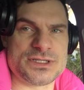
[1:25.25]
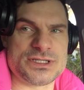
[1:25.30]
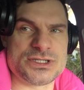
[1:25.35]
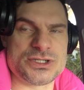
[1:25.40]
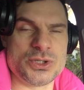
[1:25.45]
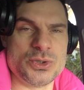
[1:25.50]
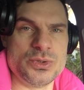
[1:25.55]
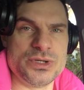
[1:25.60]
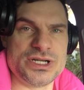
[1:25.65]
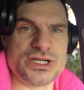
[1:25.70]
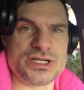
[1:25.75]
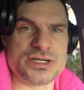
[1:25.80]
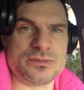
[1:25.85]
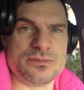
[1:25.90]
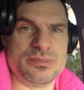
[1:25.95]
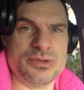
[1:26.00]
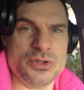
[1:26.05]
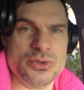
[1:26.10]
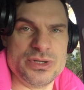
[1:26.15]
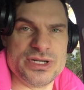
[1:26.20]
toot it and
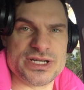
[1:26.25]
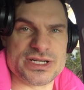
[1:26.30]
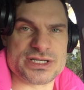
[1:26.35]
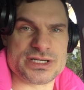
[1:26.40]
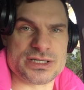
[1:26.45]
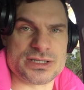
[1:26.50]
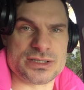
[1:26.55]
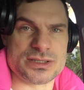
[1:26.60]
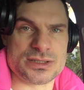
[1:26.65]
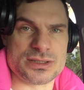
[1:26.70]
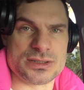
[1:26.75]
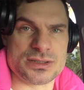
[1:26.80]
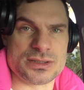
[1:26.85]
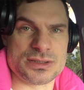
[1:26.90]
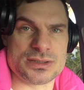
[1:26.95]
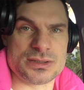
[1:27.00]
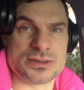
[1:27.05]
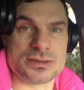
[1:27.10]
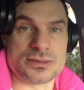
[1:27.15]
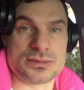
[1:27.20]
boot it.
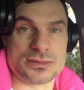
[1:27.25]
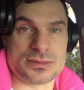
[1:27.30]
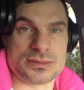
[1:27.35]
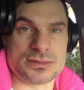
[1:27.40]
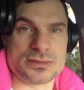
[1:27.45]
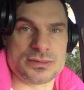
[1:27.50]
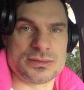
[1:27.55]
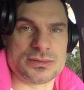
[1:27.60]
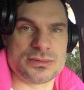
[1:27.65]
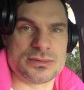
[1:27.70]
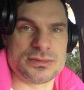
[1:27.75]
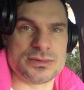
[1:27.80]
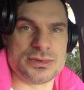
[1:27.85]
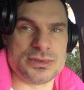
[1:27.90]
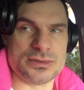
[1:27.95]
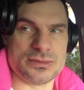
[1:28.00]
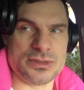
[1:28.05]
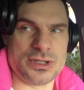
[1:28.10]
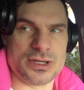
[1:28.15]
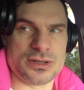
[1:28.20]

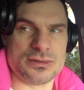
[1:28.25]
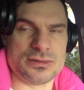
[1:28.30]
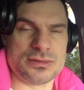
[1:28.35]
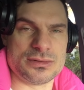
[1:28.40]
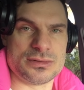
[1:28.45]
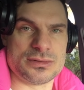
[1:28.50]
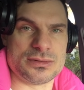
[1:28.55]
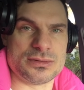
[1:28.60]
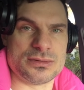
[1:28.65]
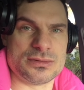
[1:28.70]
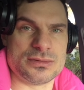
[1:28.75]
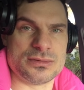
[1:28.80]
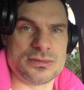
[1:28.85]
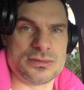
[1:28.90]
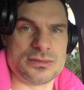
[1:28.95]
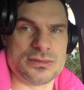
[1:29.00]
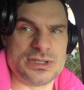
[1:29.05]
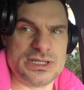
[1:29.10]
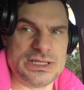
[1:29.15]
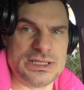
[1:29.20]
You know.
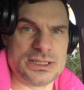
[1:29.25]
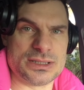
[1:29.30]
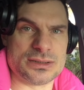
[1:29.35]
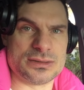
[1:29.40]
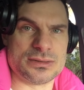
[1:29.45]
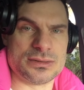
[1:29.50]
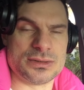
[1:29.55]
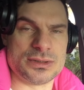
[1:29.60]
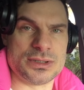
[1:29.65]
Yeah.